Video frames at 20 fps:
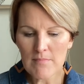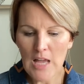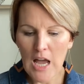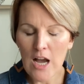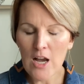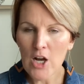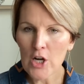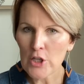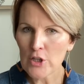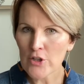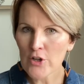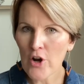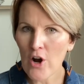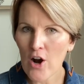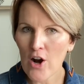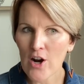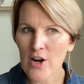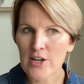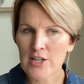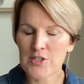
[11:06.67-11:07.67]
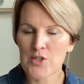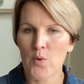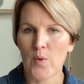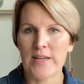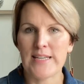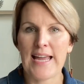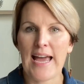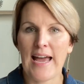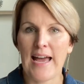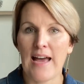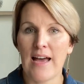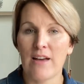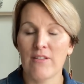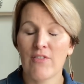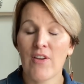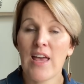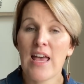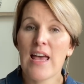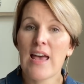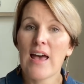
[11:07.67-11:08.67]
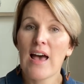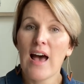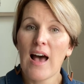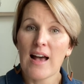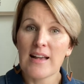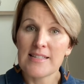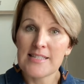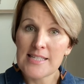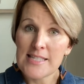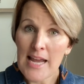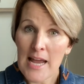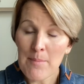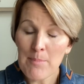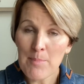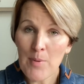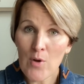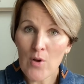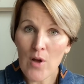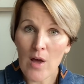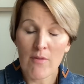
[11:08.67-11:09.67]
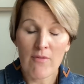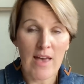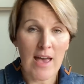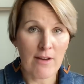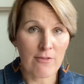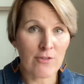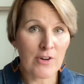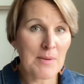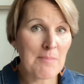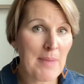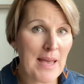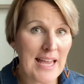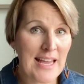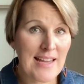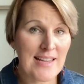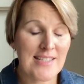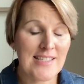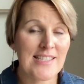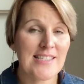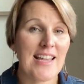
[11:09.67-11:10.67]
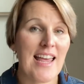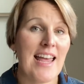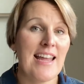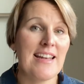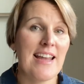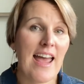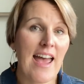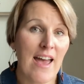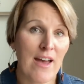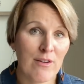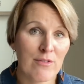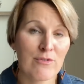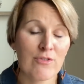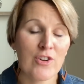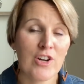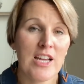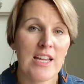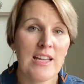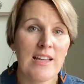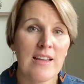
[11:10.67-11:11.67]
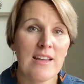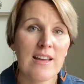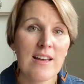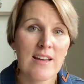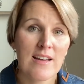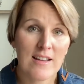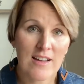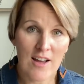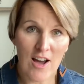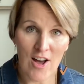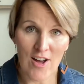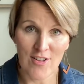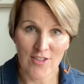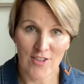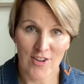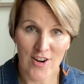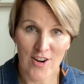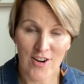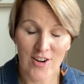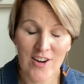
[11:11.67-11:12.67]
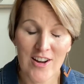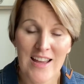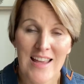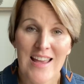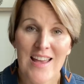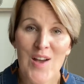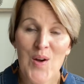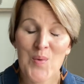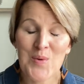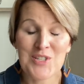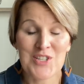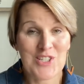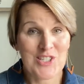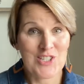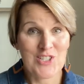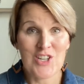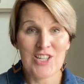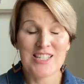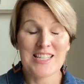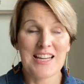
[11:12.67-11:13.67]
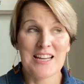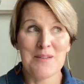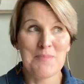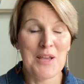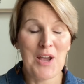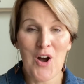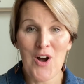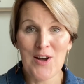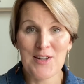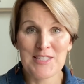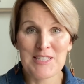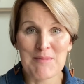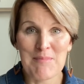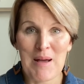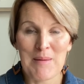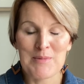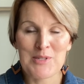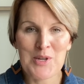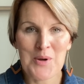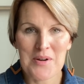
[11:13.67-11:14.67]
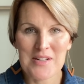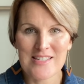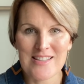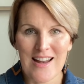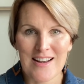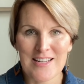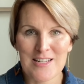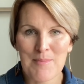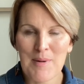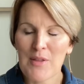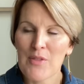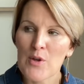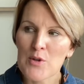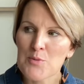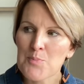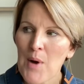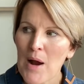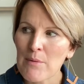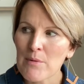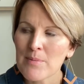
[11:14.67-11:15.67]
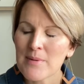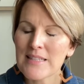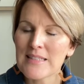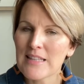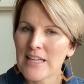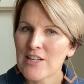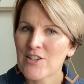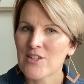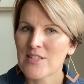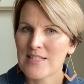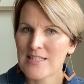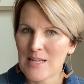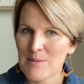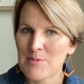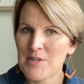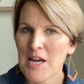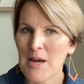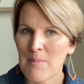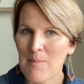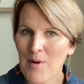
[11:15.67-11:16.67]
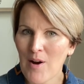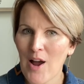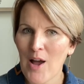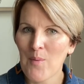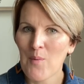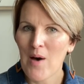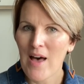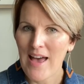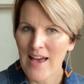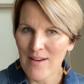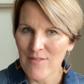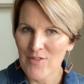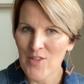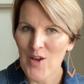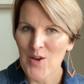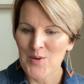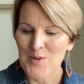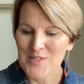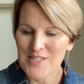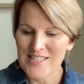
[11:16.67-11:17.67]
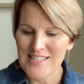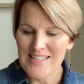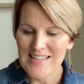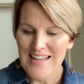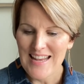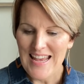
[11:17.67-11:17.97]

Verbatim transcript: A color card is going to have a sample of every base and every color, which is just going to be awesome. I'm so excited about those. Probably later in September, I will have those.